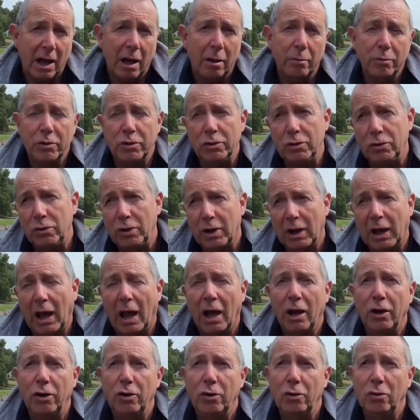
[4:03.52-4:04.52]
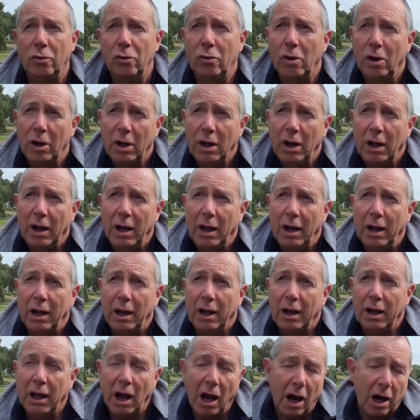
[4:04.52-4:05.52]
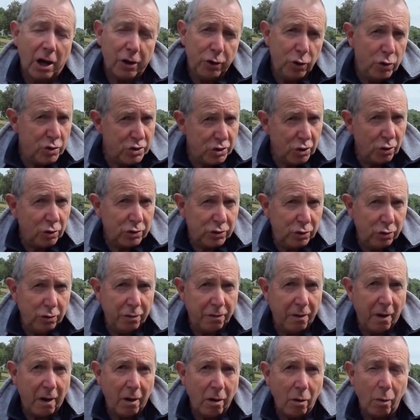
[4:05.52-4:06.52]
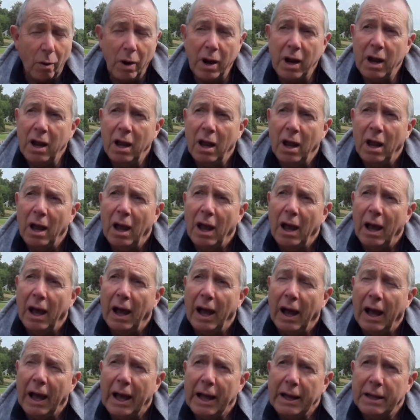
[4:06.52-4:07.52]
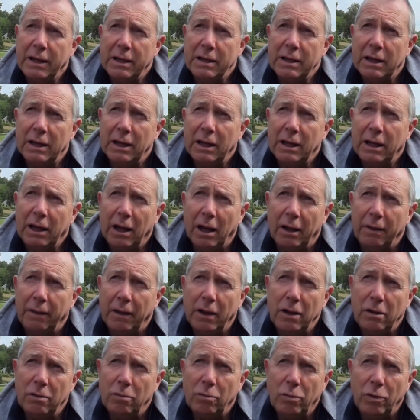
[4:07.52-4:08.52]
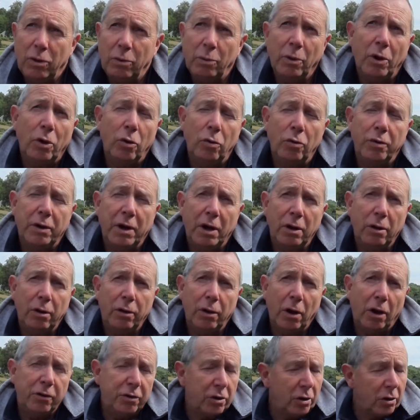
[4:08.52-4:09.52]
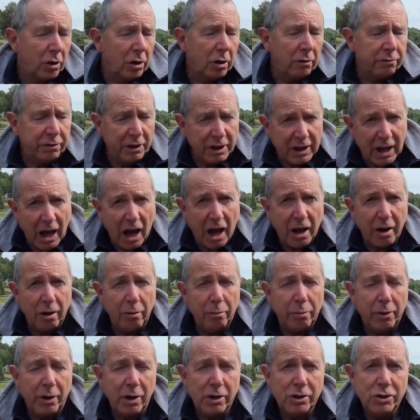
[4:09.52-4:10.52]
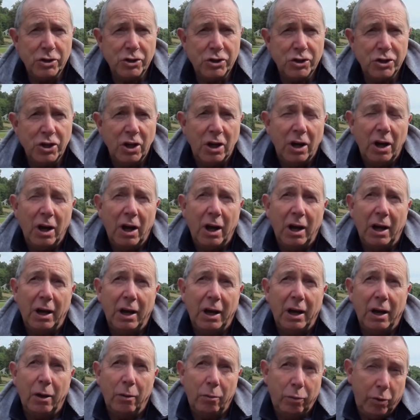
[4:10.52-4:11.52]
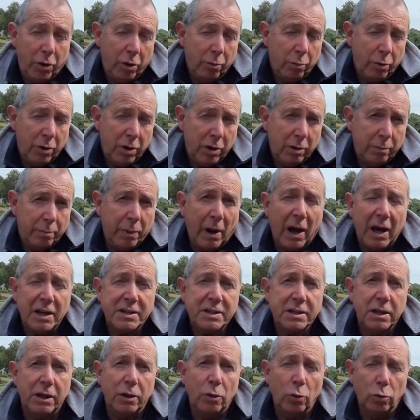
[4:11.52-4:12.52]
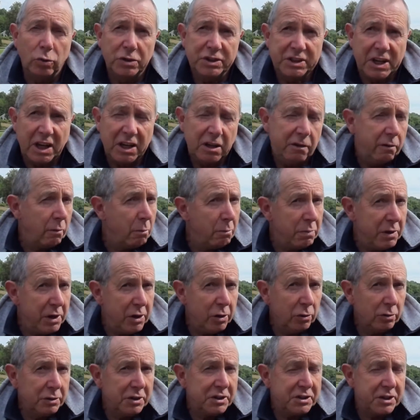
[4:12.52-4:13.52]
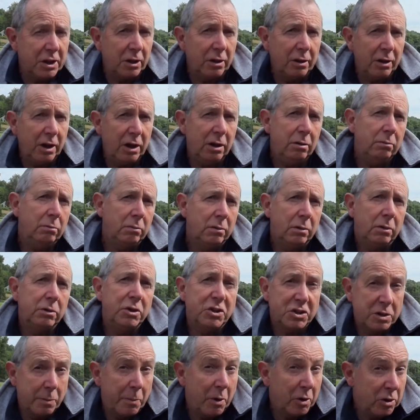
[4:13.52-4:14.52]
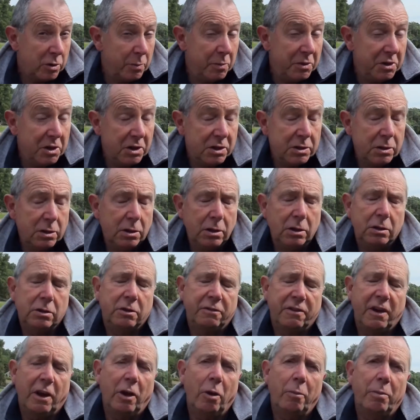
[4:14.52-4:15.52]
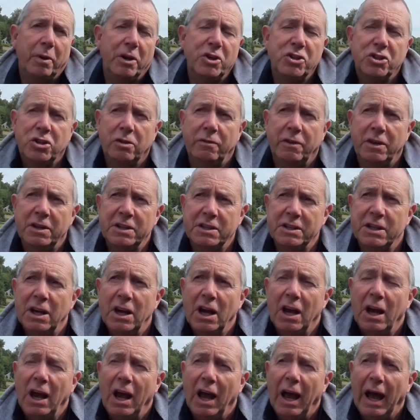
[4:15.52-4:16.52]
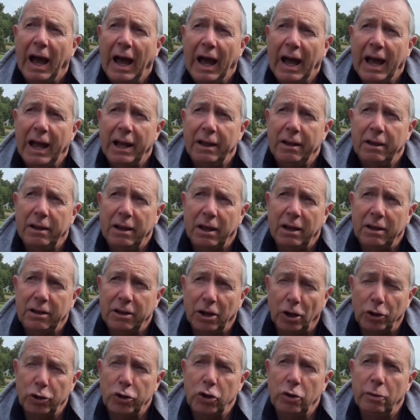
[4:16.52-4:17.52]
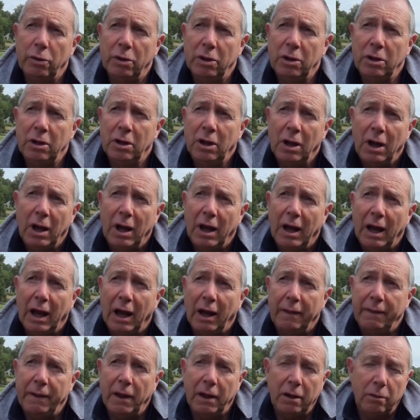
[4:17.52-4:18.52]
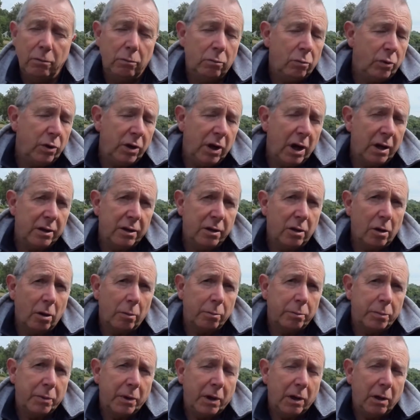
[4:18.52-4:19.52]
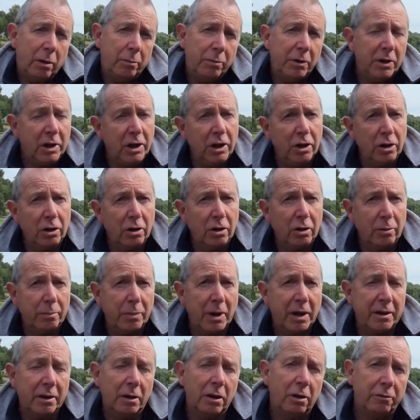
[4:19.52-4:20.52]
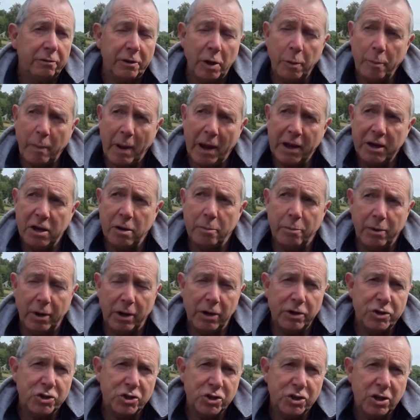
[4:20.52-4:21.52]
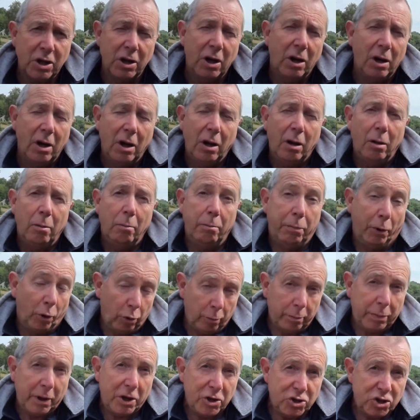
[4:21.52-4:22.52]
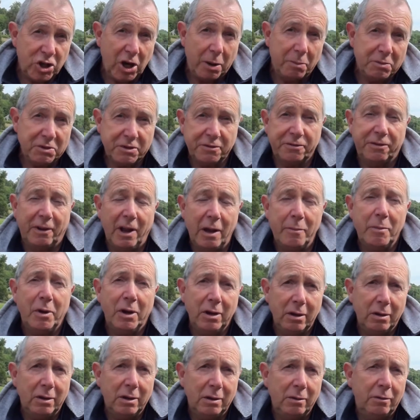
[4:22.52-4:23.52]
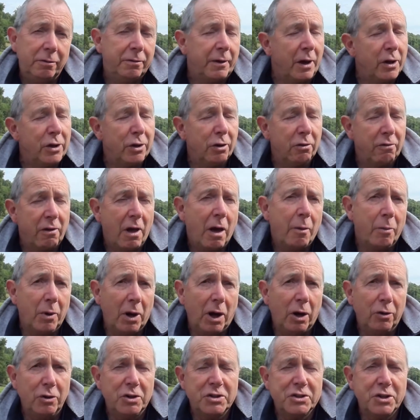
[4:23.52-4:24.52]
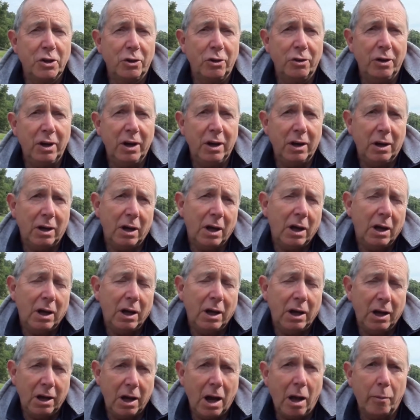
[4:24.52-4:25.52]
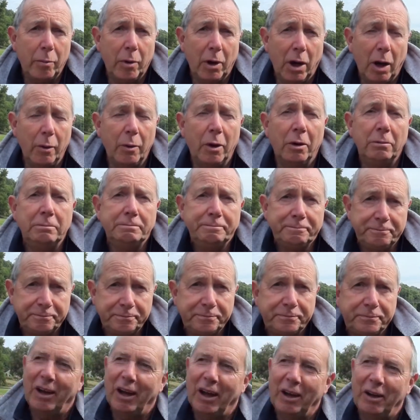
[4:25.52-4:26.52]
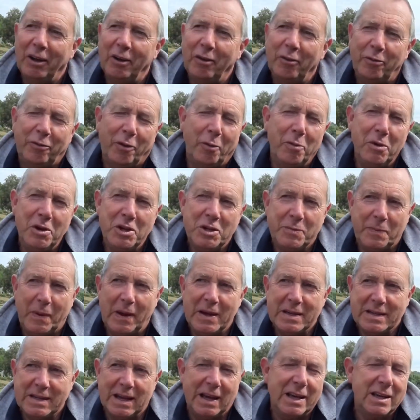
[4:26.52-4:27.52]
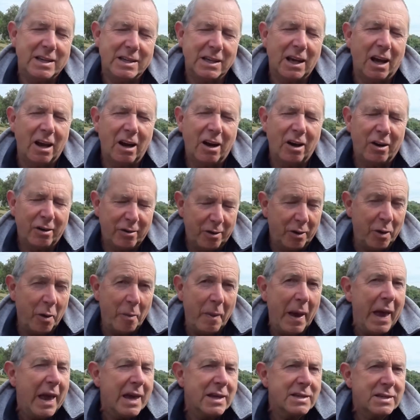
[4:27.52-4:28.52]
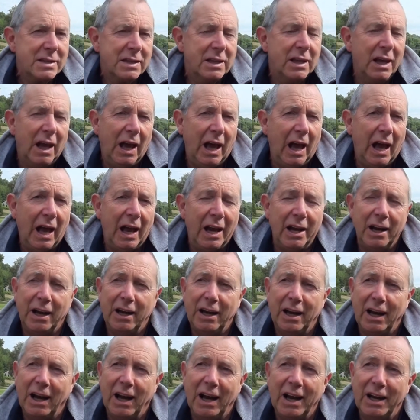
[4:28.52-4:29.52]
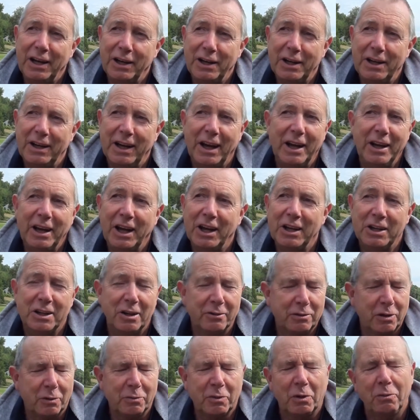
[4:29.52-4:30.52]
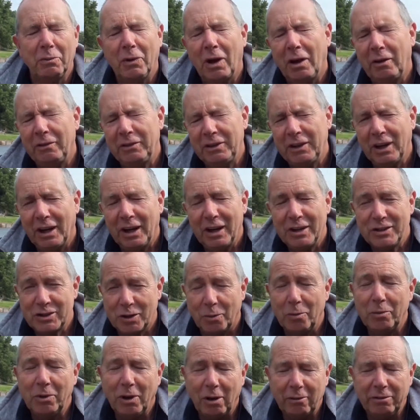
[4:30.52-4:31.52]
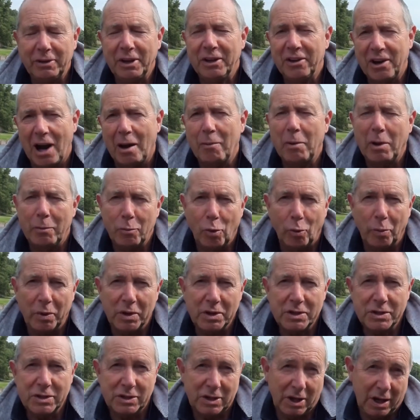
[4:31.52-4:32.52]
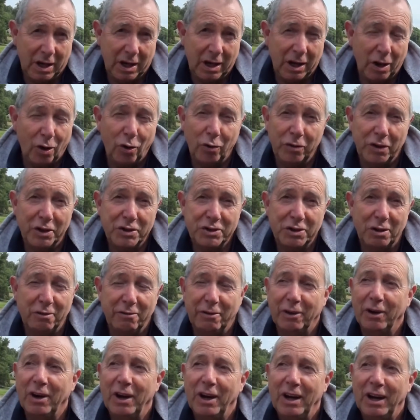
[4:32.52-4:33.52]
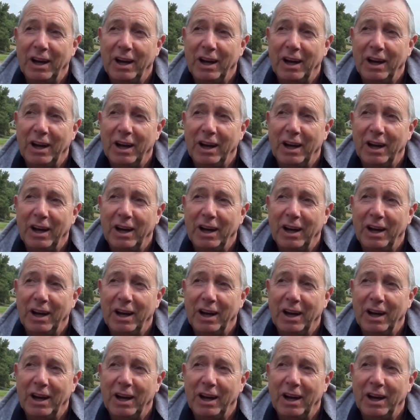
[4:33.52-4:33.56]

Tamdhu, Knockando, uh, Cardhu's not too far away. And, uh, and then we went on down to, under the lovely Carron Bridge, uh, where we passed the old site of Imperial Distillery, just about to be de de developed by Chivas and uh, Dil Ewan, and then we ended up uh, here by the lovely Penny Bridge, built by James Fleming, the founder of Aberlour Distillery uh, in Aberlour. For me, space sides are the best, and and uh, yes, I've had some lovely drumming moments uh, on this river